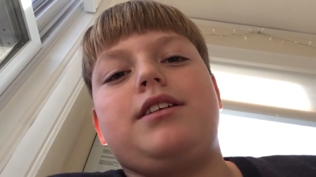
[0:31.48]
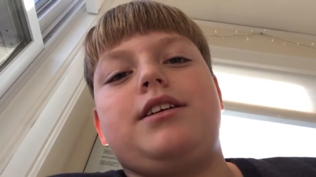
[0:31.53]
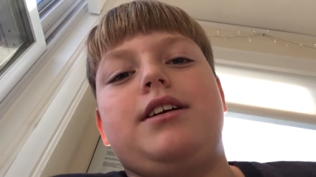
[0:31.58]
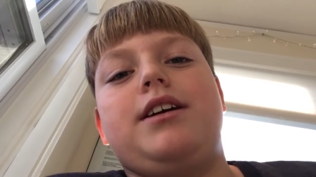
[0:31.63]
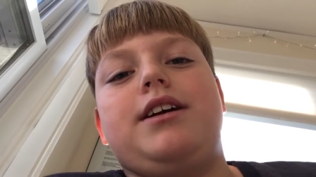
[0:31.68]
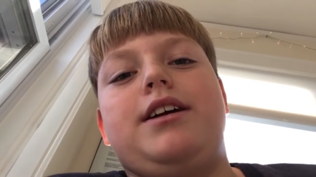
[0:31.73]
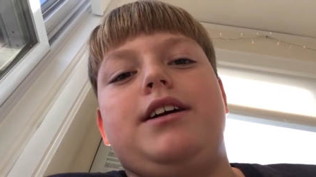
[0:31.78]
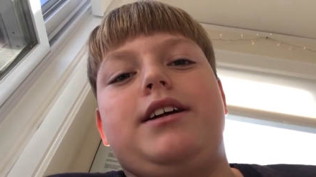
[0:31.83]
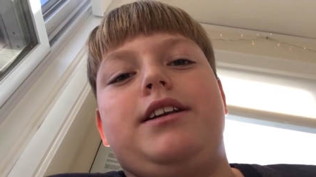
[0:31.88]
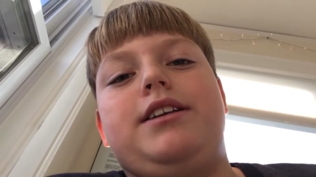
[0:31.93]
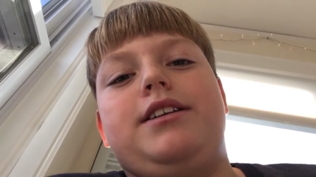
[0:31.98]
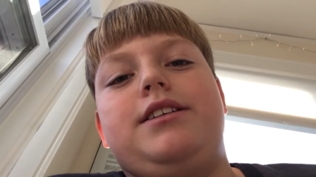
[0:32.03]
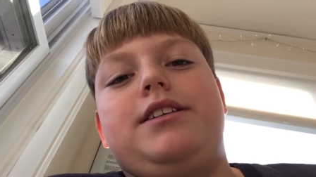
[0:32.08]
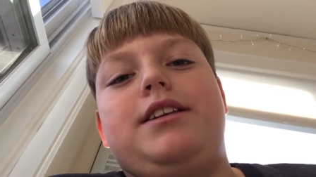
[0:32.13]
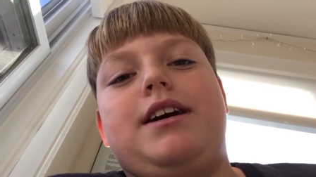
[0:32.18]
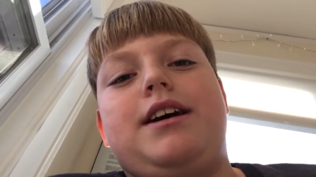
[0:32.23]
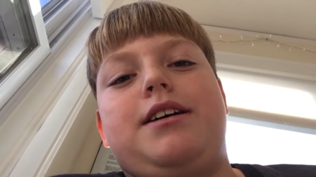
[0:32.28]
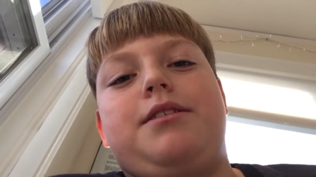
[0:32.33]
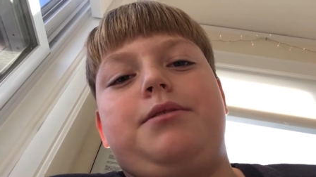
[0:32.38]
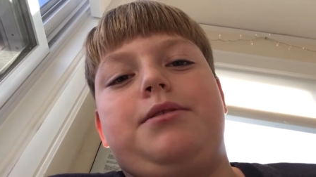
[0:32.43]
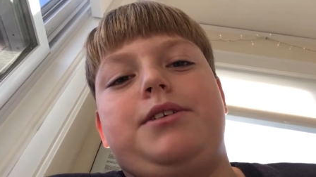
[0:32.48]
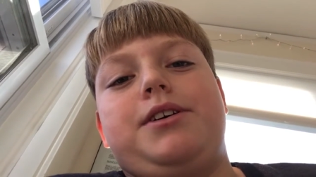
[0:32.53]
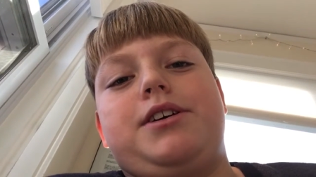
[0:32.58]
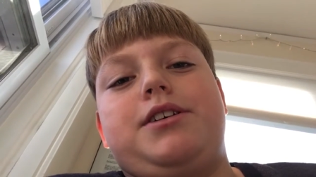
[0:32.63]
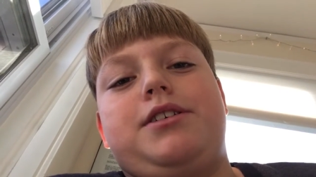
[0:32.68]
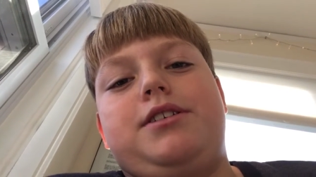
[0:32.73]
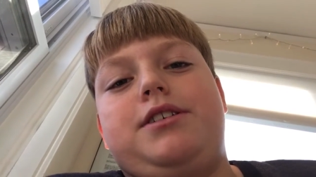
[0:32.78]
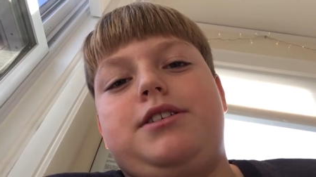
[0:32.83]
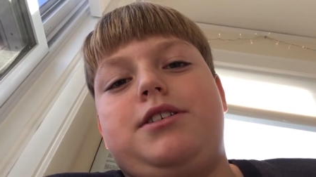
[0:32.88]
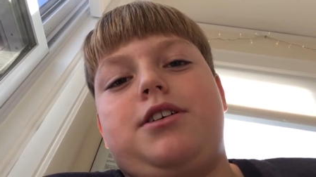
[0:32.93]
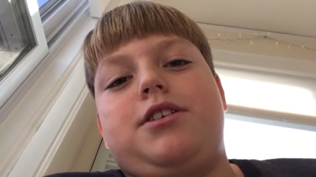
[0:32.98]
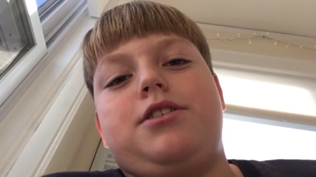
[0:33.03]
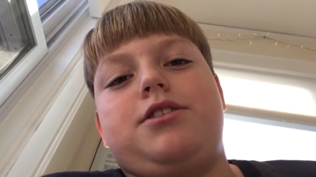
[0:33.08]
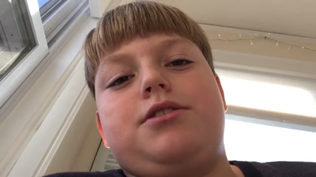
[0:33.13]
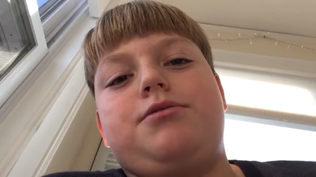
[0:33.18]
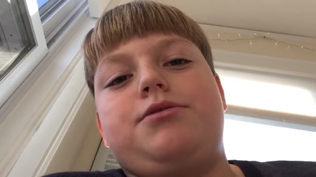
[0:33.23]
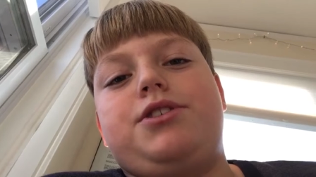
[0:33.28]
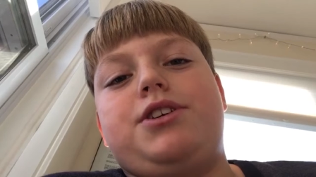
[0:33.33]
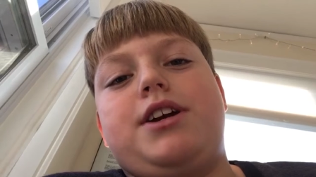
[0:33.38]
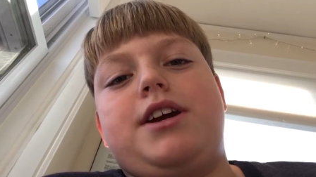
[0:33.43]
and now we're in our
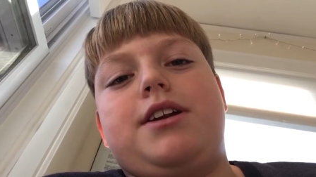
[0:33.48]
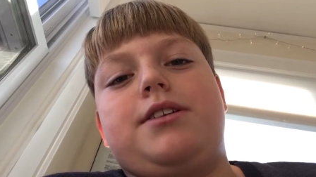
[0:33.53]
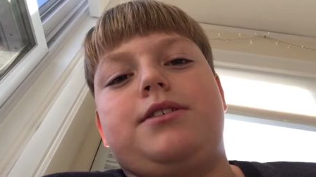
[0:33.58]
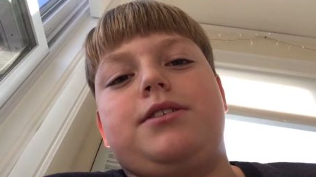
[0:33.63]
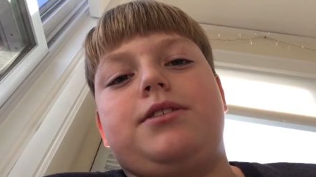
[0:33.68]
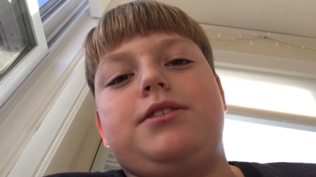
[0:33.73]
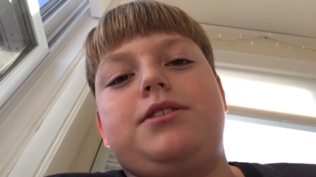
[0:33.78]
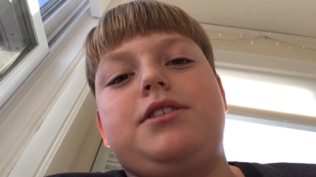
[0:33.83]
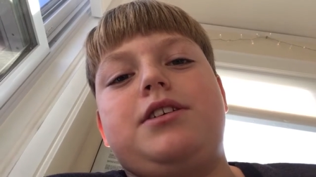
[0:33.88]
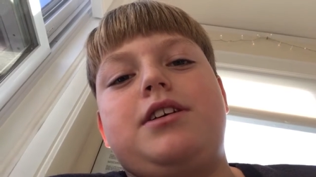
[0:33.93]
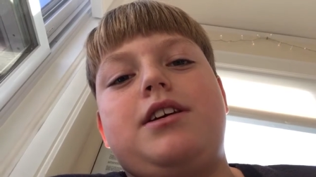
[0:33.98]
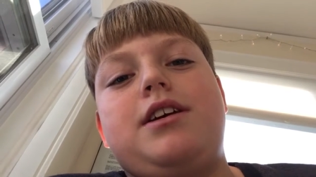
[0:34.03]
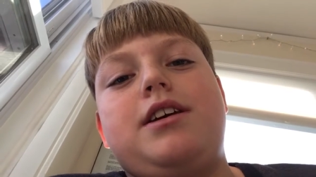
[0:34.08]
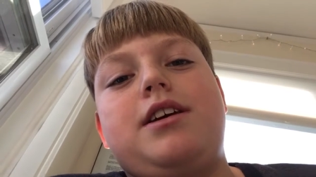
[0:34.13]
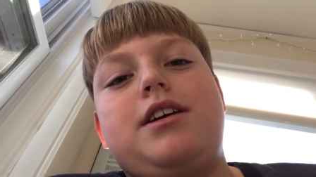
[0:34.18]
own channels.